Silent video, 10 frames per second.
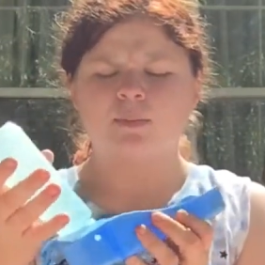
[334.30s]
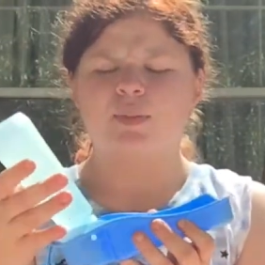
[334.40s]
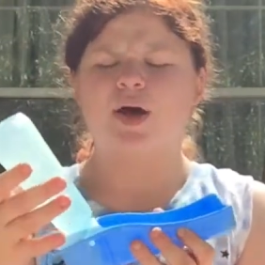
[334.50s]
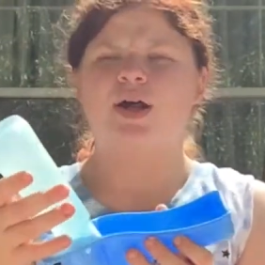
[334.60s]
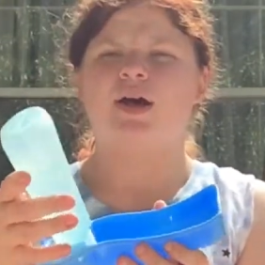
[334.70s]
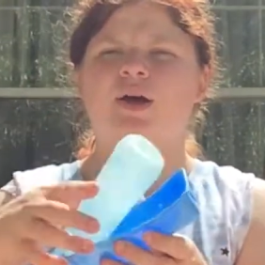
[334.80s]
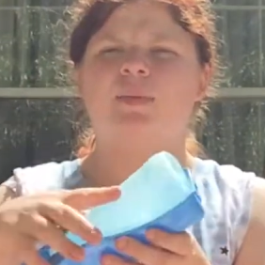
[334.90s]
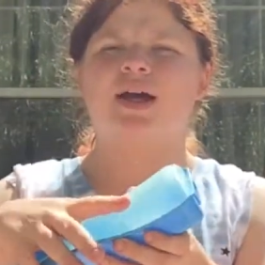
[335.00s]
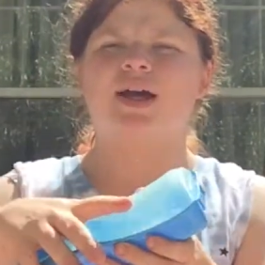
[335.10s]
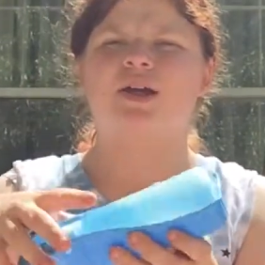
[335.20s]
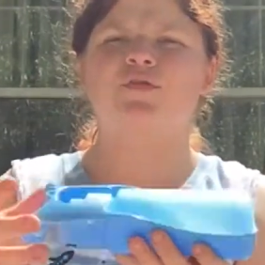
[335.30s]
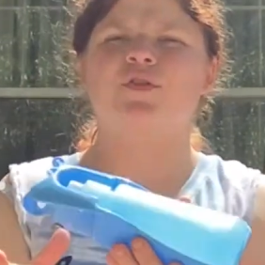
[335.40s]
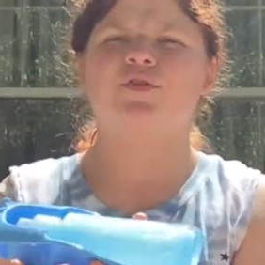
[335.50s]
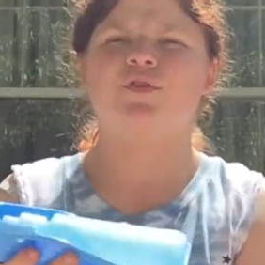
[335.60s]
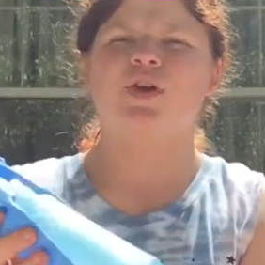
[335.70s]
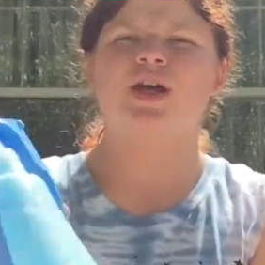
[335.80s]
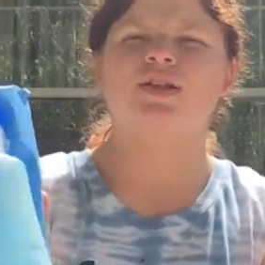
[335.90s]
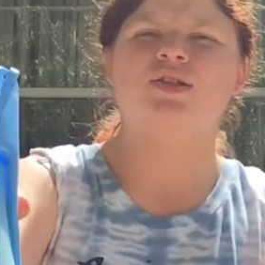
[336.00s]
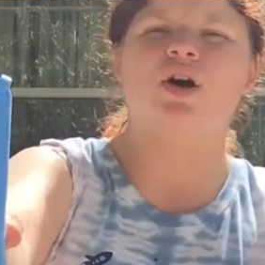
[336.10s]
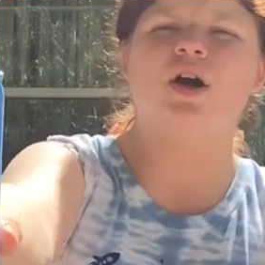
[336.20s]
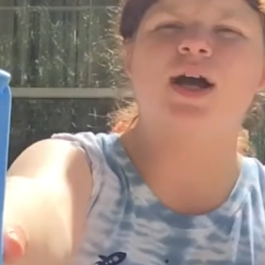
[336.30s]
but I got it for free at the dog